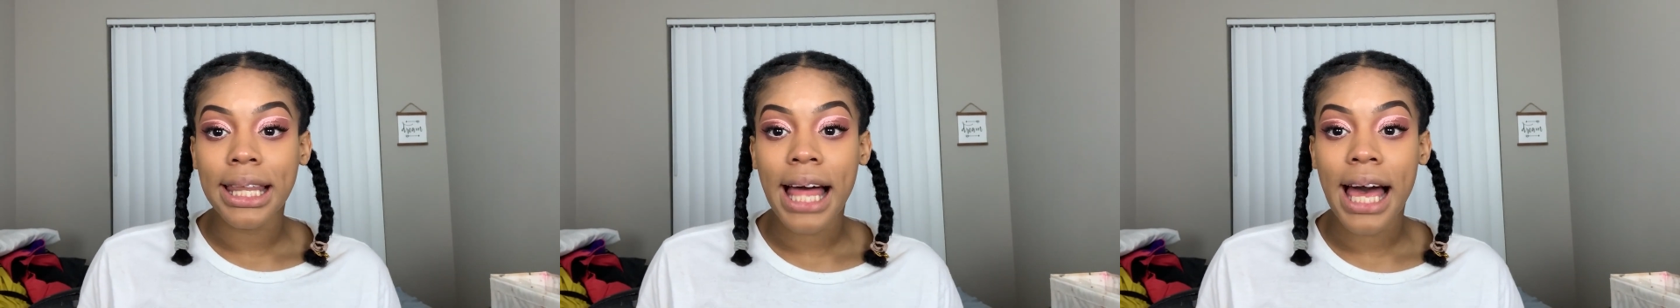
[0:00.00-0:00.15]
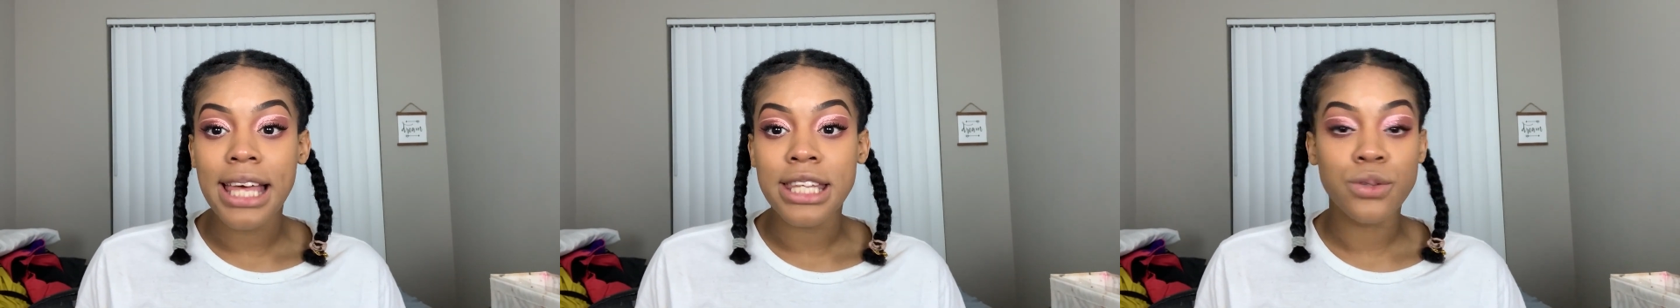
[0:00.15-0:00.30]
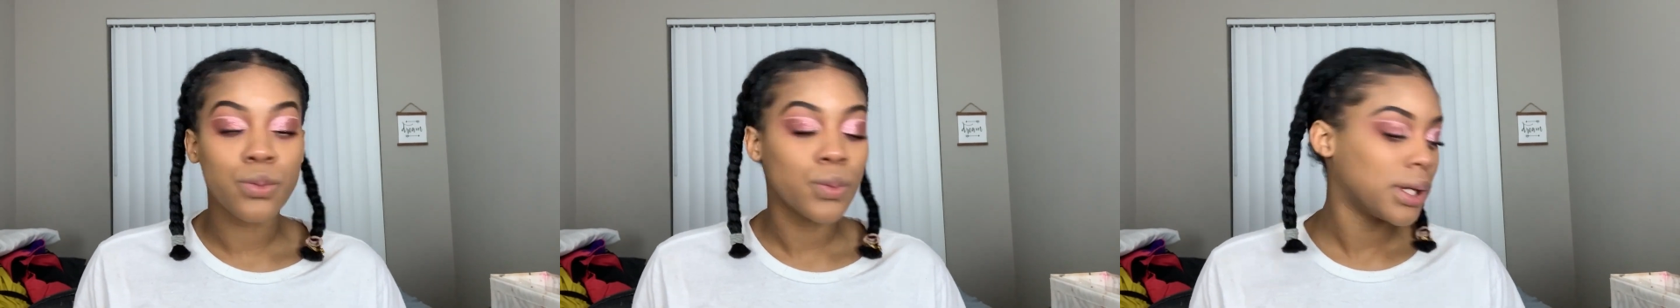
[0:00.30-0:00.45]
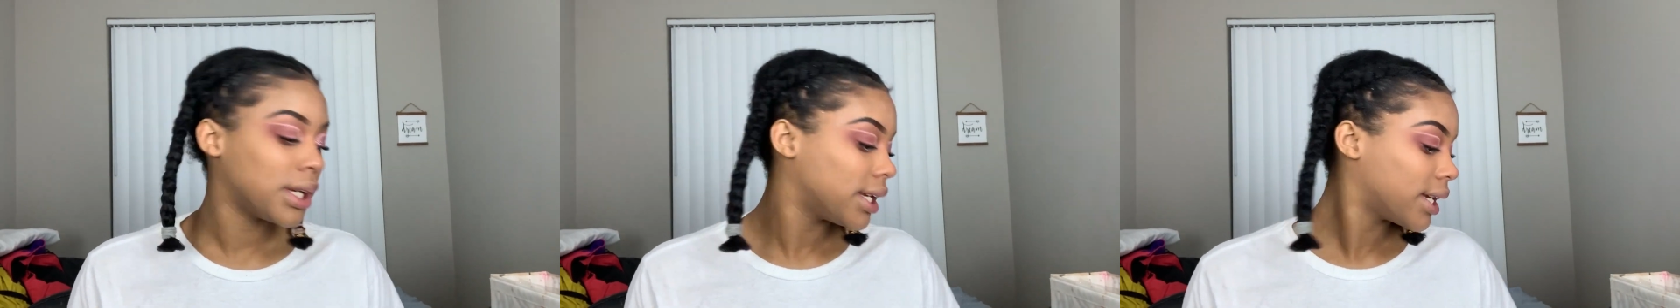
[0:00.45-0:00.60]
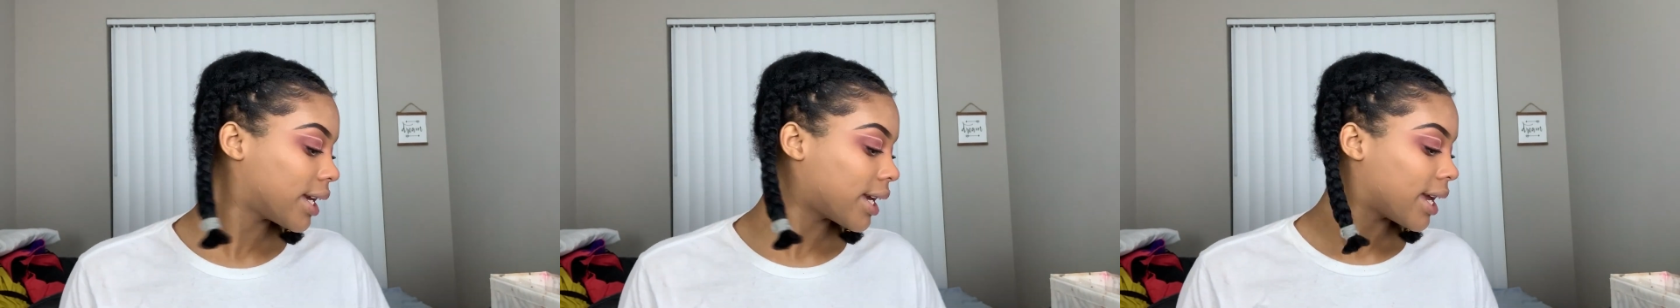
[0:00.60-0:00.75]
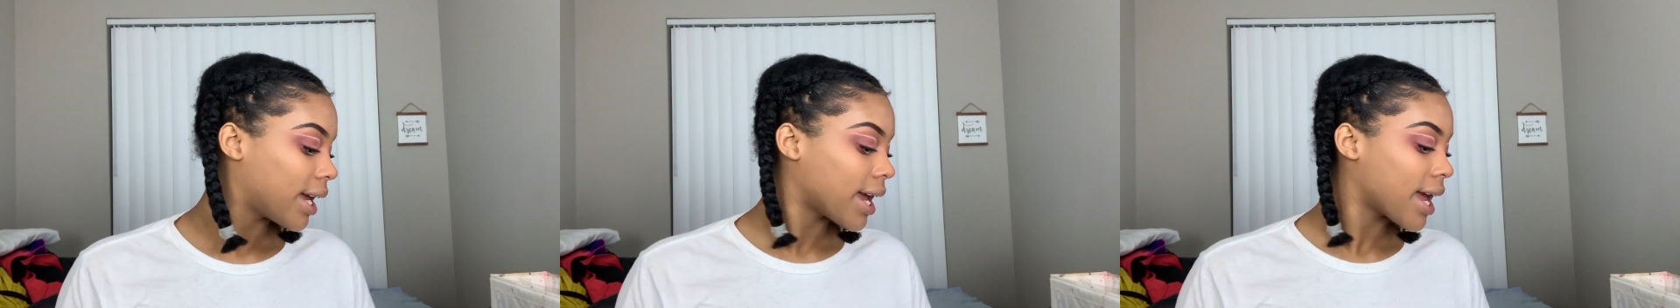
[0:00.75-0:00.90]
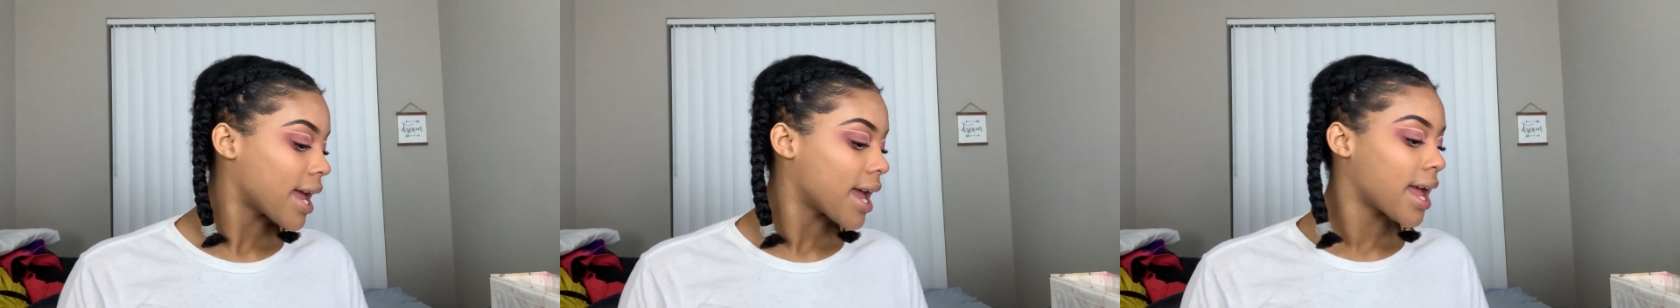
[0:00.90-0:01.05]
last week
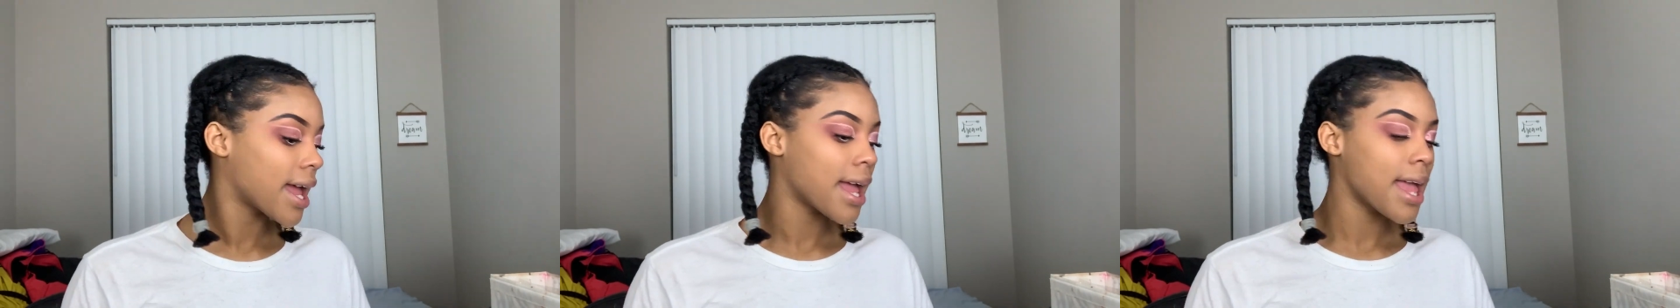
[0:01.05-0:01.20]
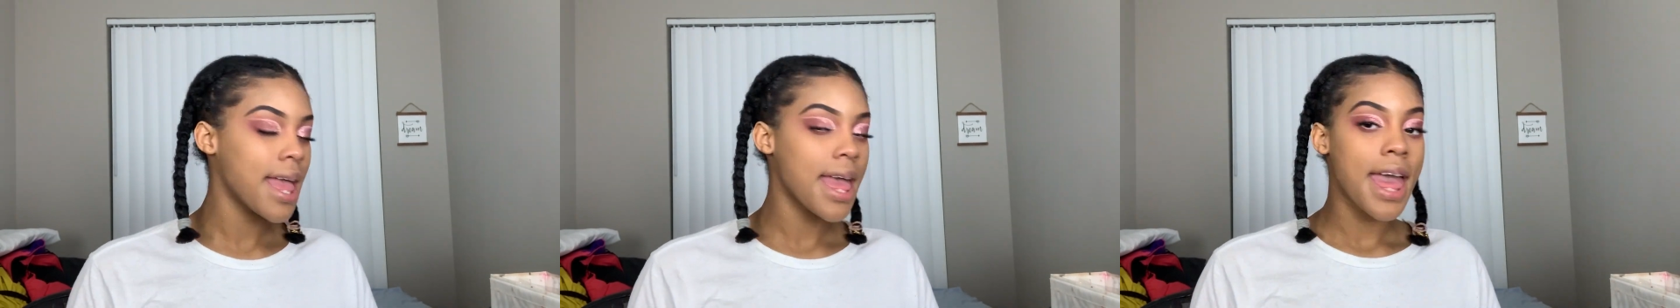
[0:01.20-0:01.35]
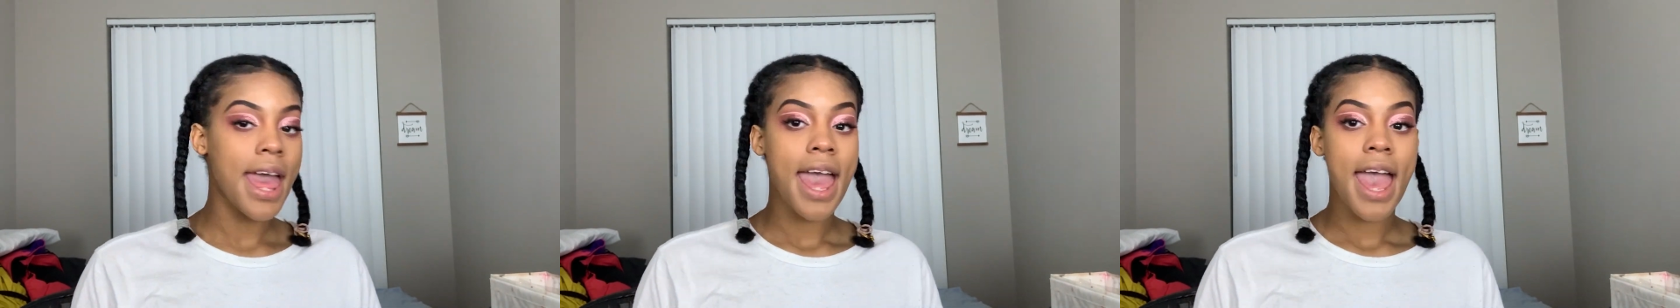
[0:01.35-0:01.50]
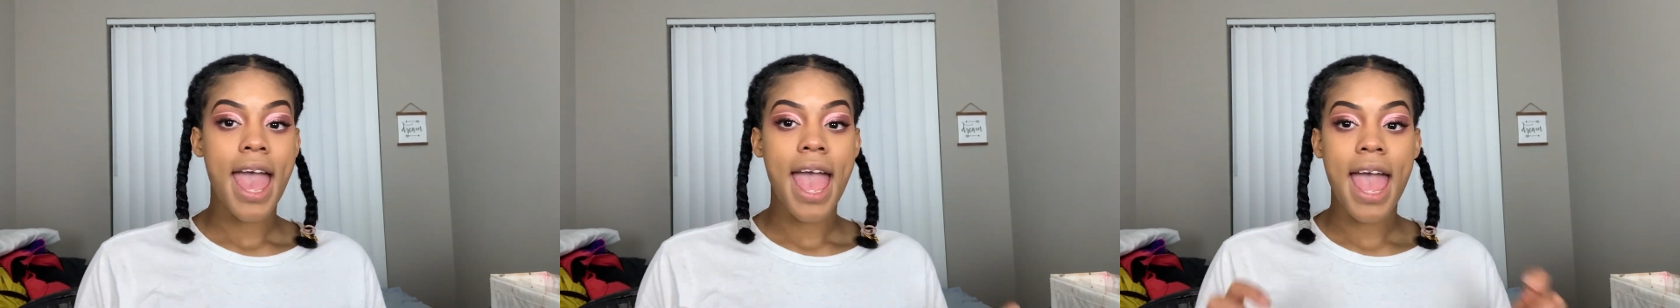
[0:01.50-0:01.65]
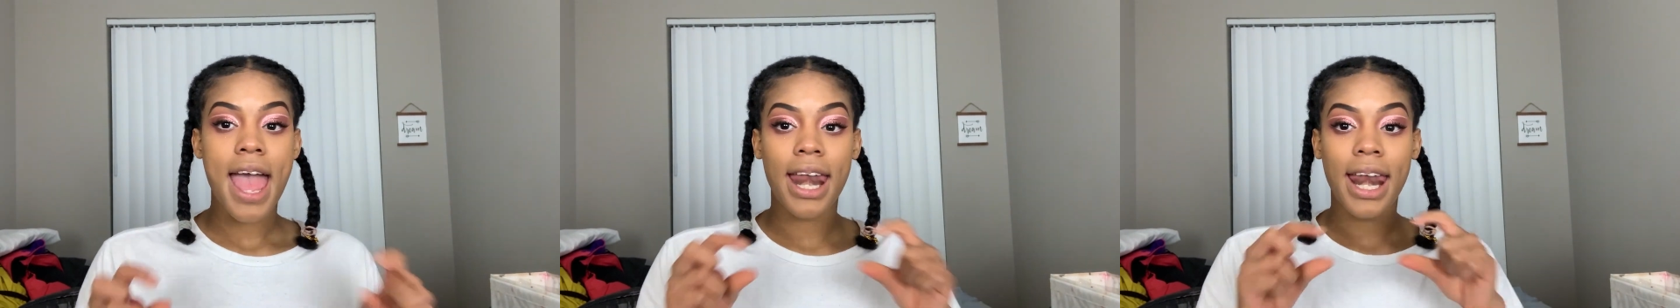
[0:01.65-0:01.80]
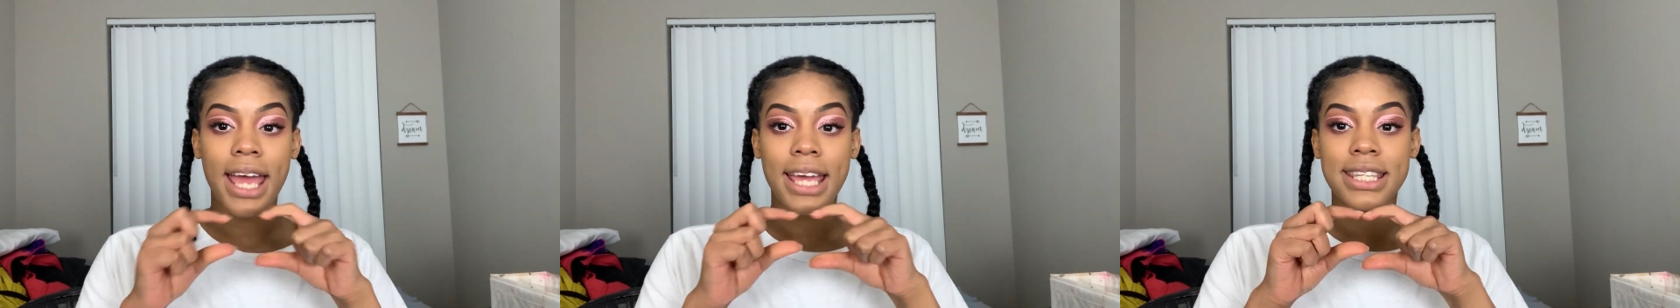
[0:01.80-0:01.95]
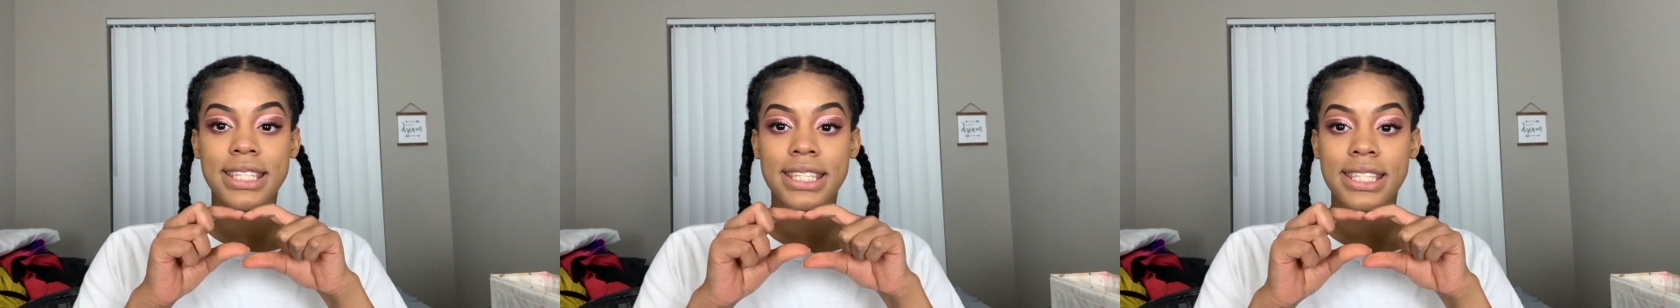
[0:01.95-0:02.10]
and
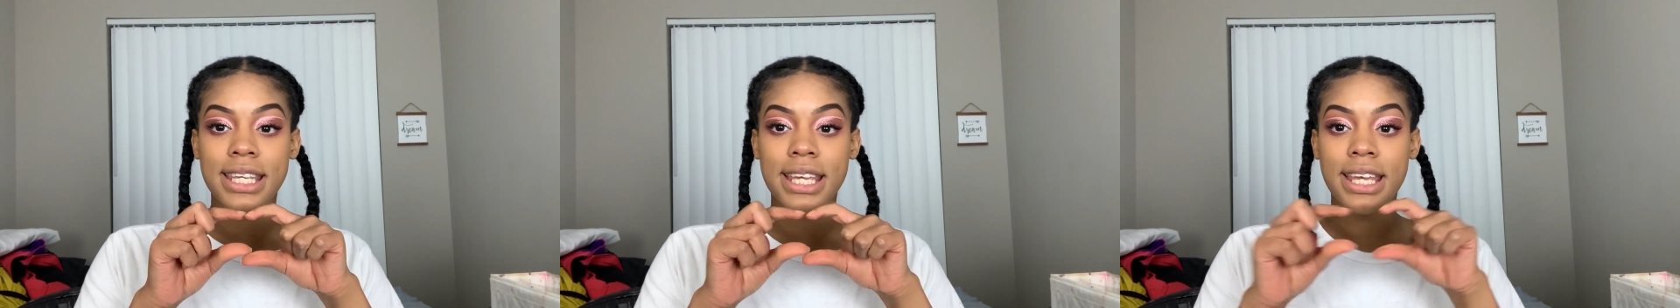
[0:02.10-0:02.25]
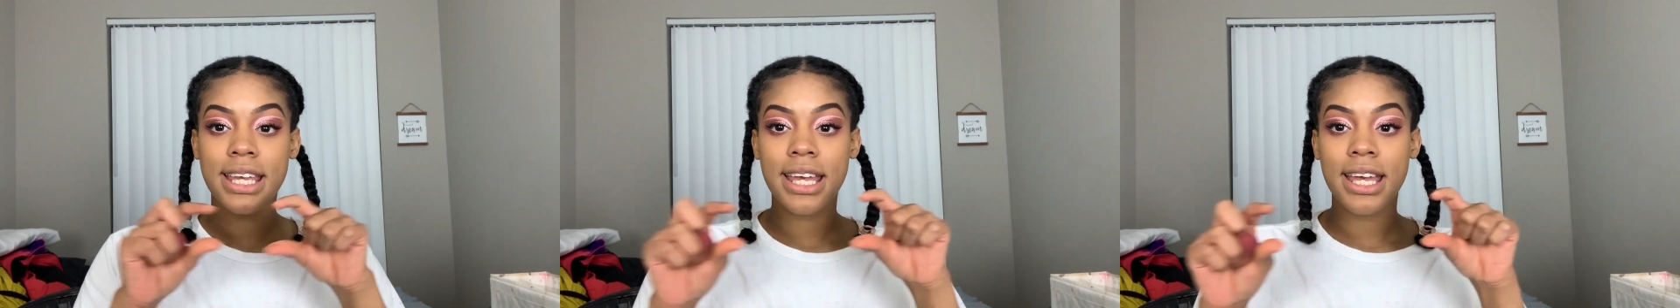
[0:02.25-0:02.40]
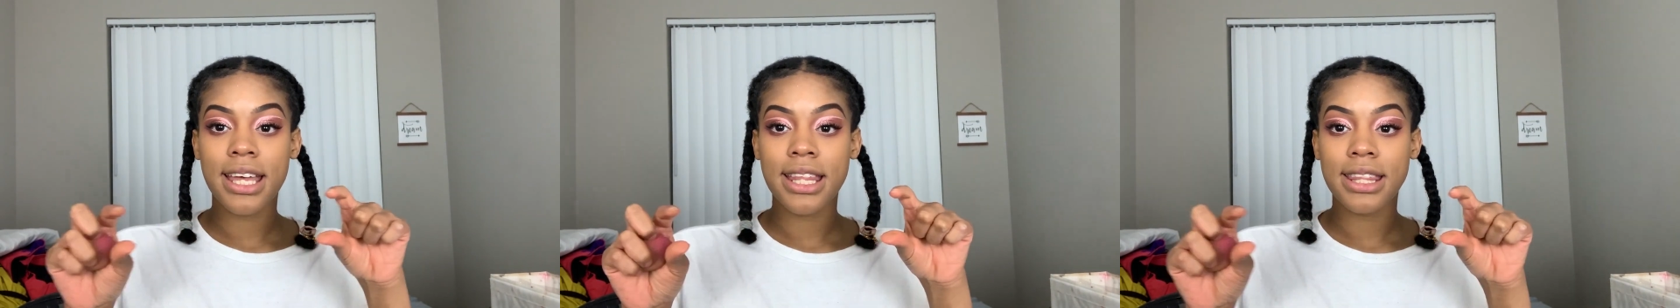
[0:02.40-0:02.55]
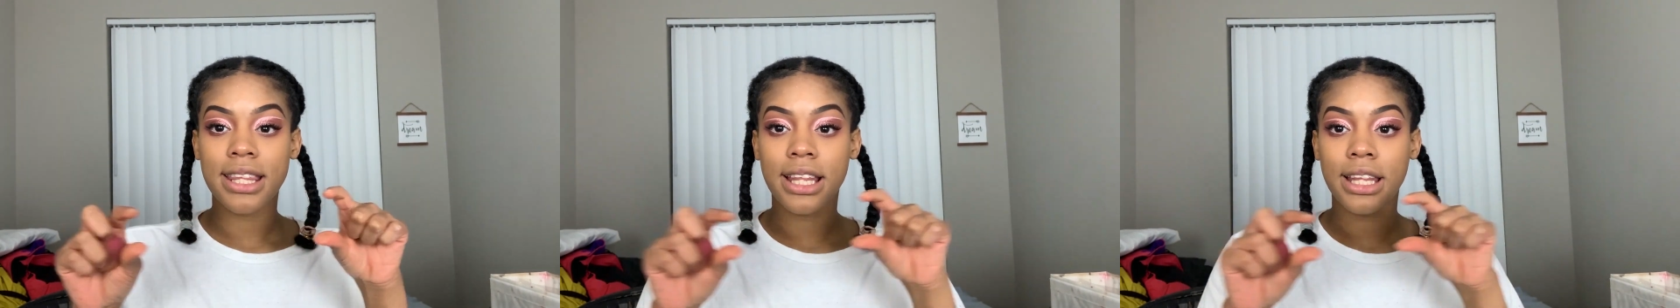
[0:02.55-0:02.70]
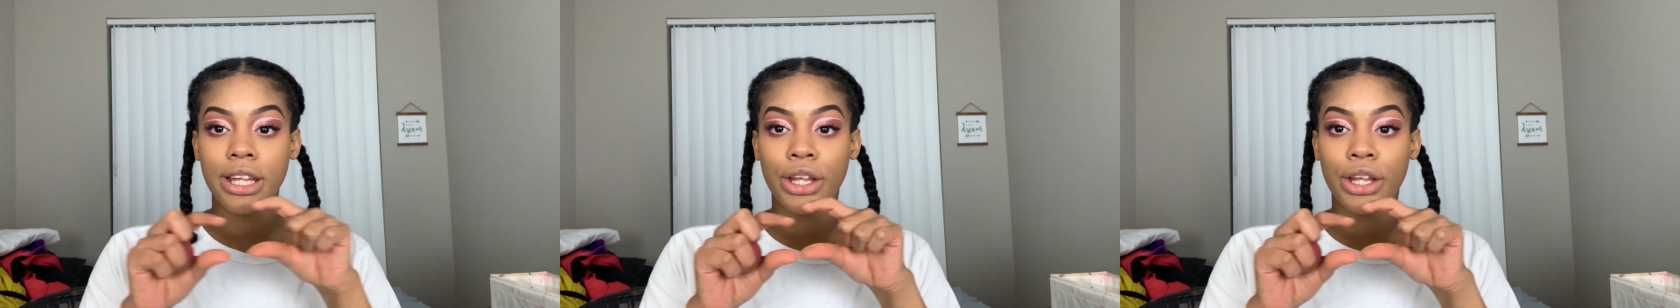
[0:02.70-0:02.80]
I see the